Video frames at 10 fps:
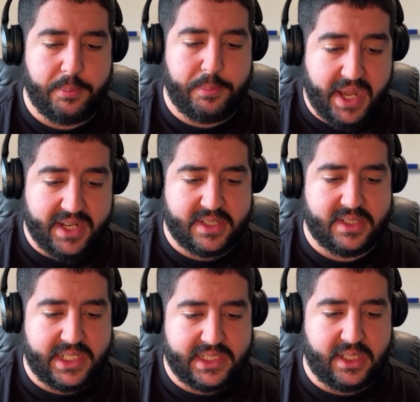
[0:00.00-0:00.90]
But
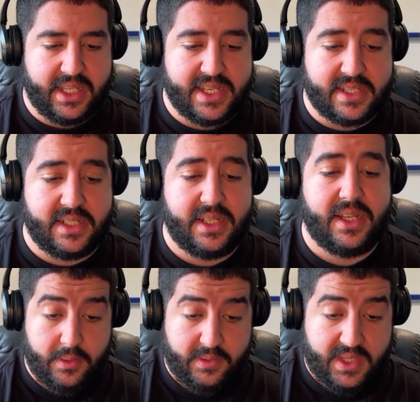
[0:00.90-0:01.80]
nonetheless,
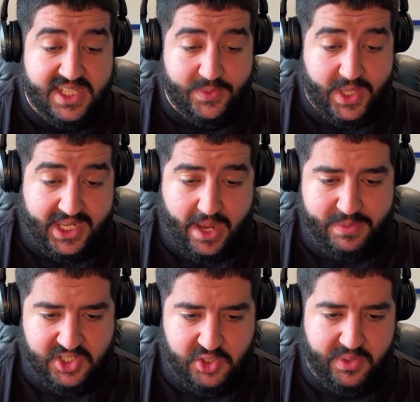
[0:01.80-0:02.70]
this is where the key
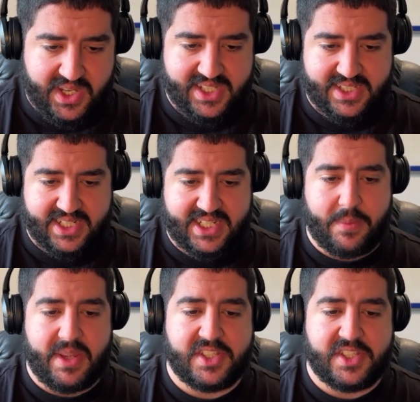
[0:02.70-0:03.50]
position players start to come in.